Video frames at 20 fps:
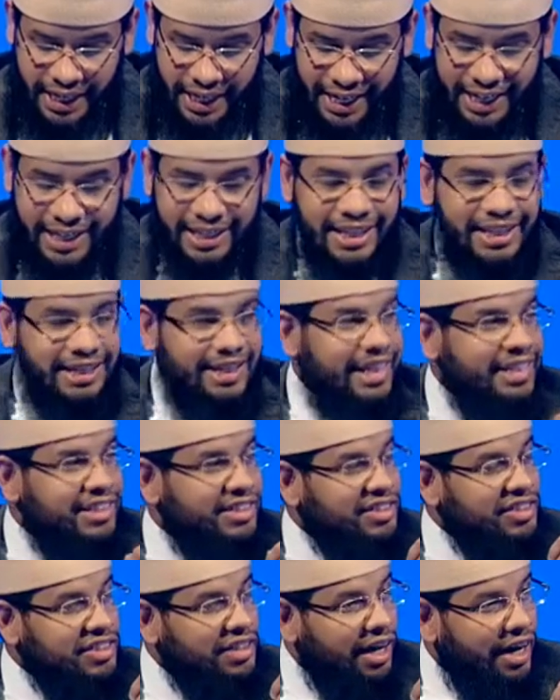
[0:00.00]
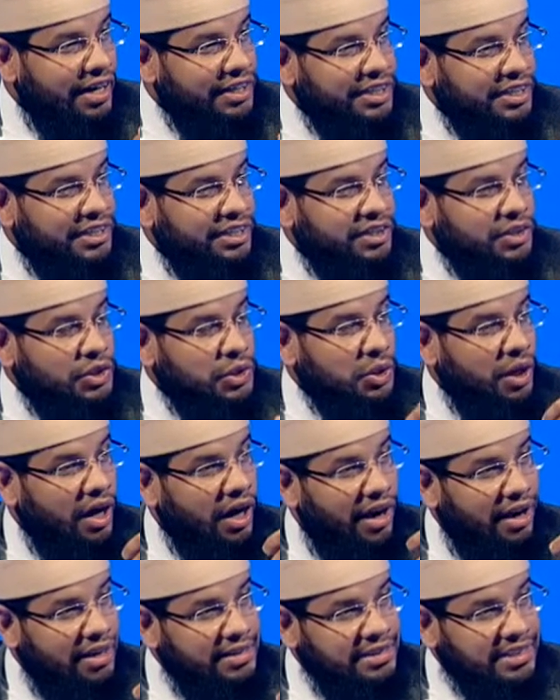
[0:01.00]
and then they started to
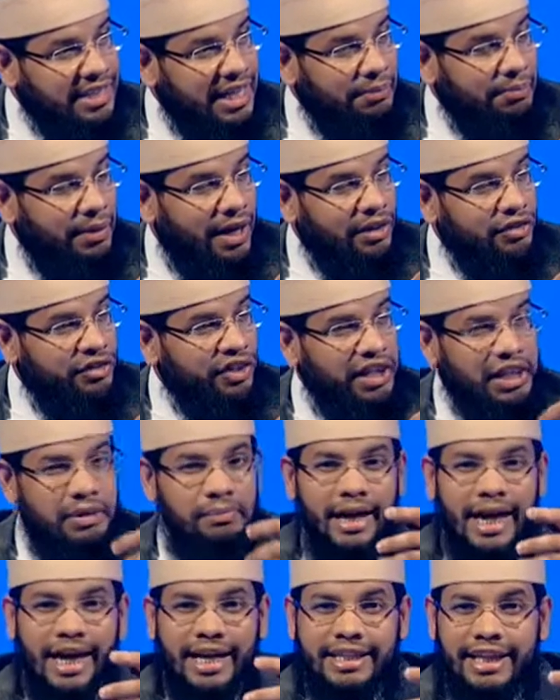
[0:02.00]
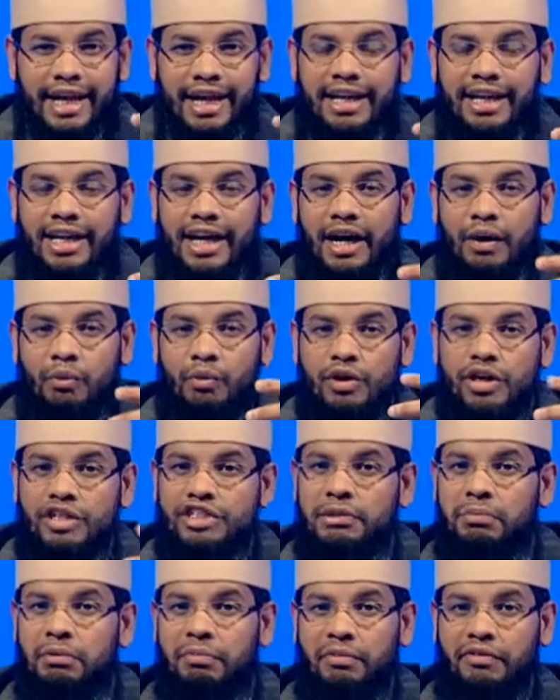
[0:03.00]
ask about the ibadah,
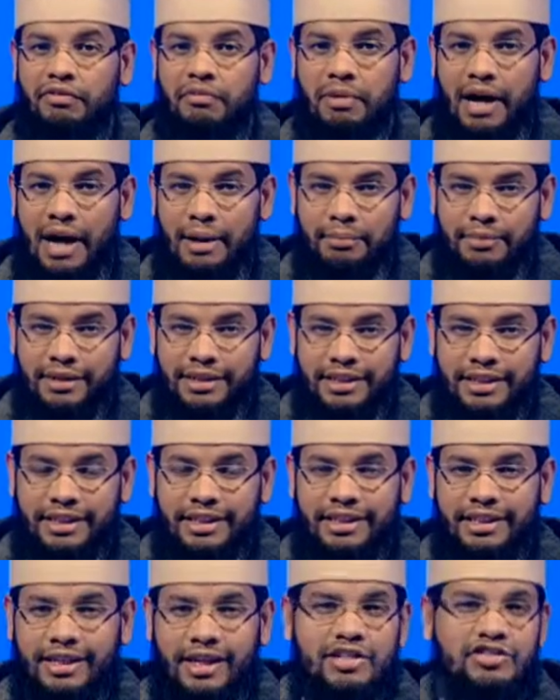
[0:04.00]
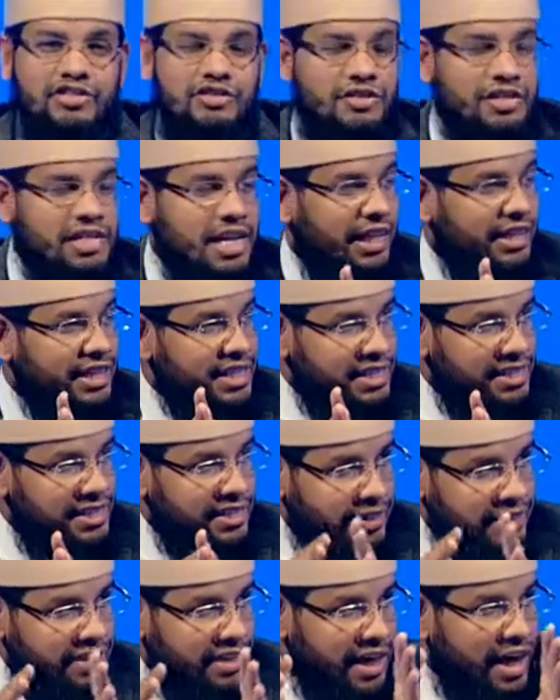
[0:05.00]
worship of Prophet Muhammad. Listen to this hadith,
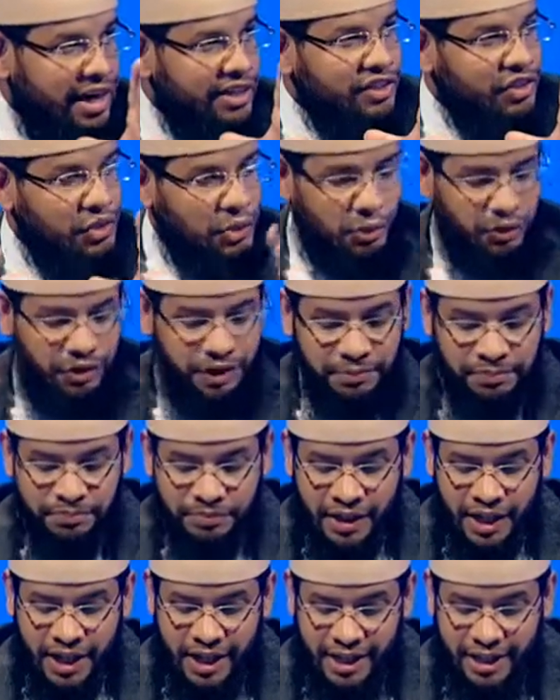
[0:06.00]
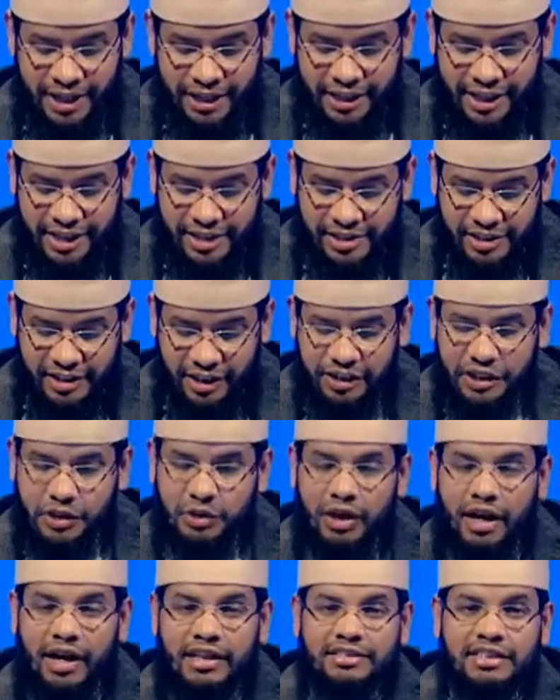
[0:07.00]
it's a nice story. They started to
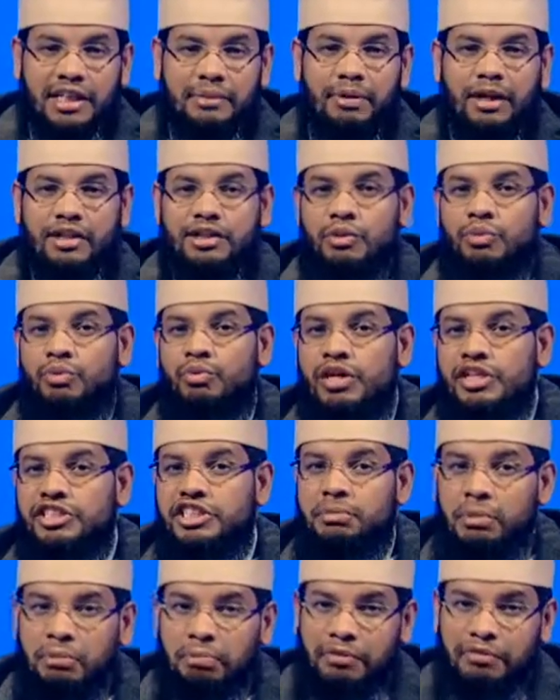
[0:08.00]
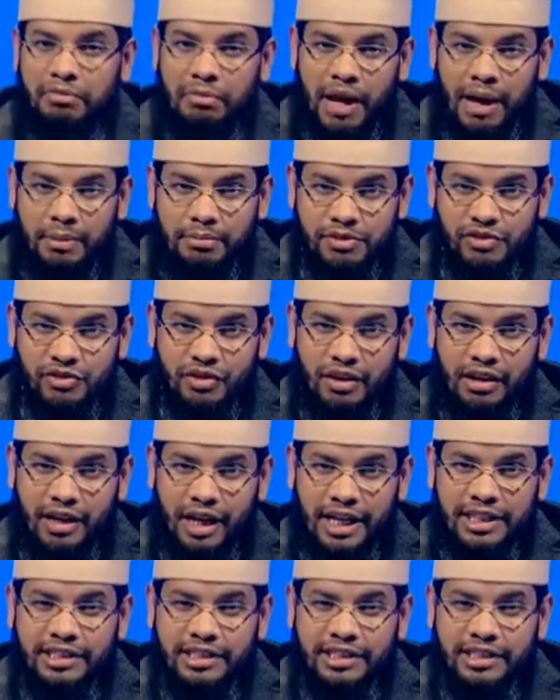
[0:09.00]
ask about the worship of Prophet Muhammad sallallahu